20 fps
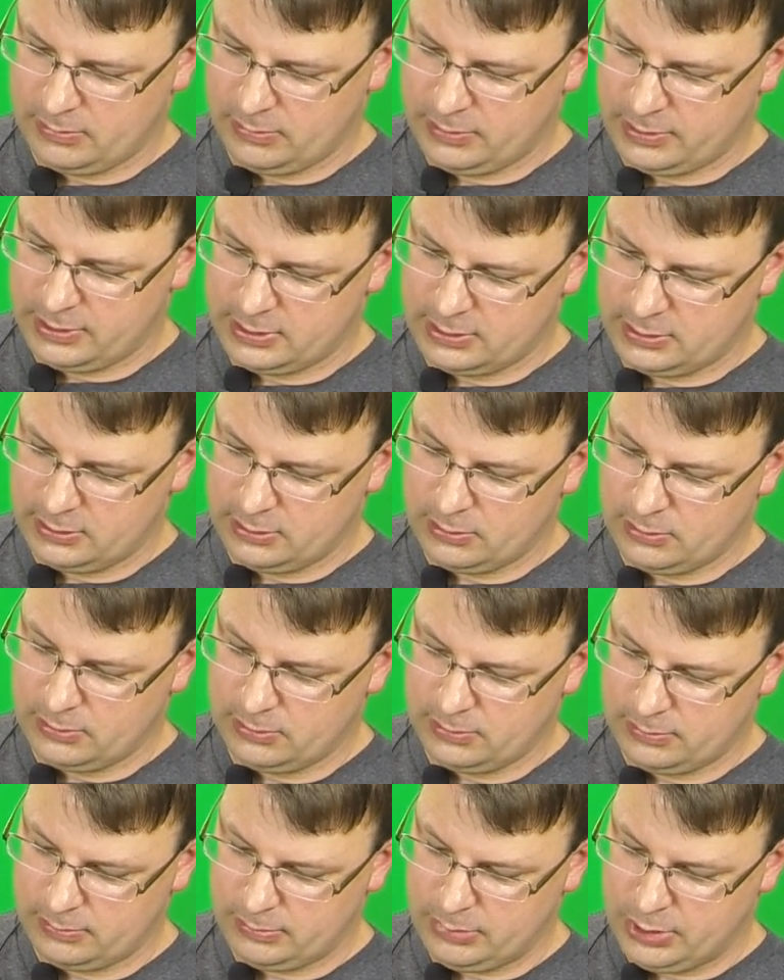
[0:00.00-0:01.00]
with this
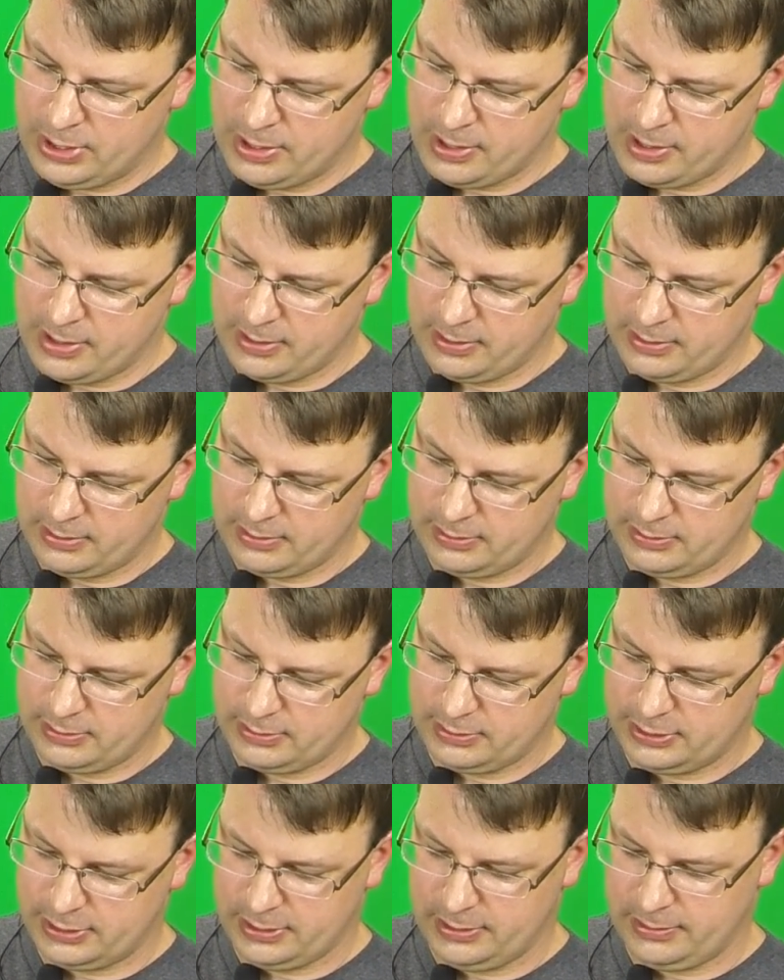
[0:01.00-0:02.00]
little bar.
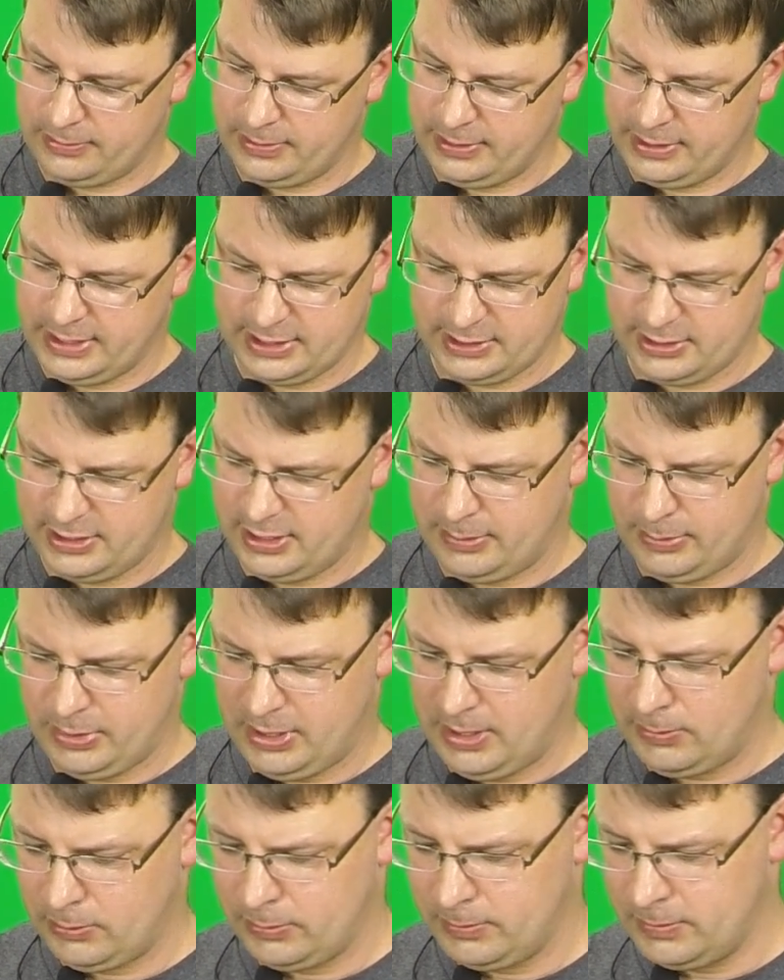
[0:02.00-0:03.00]
So, and that's not a
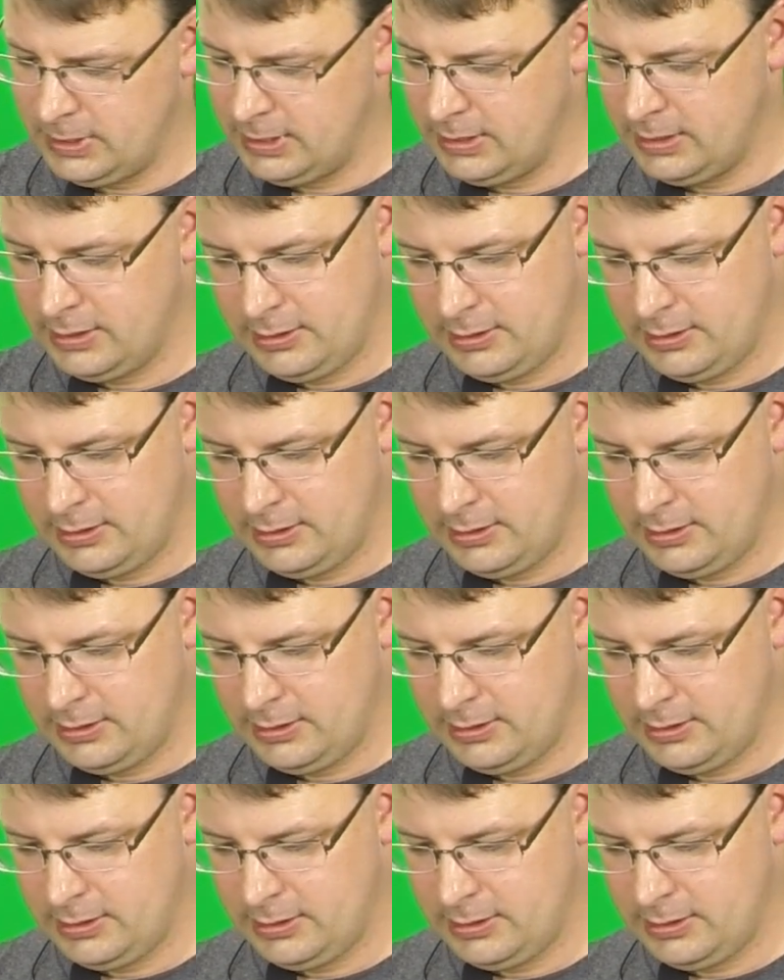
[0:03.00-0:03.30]
problem.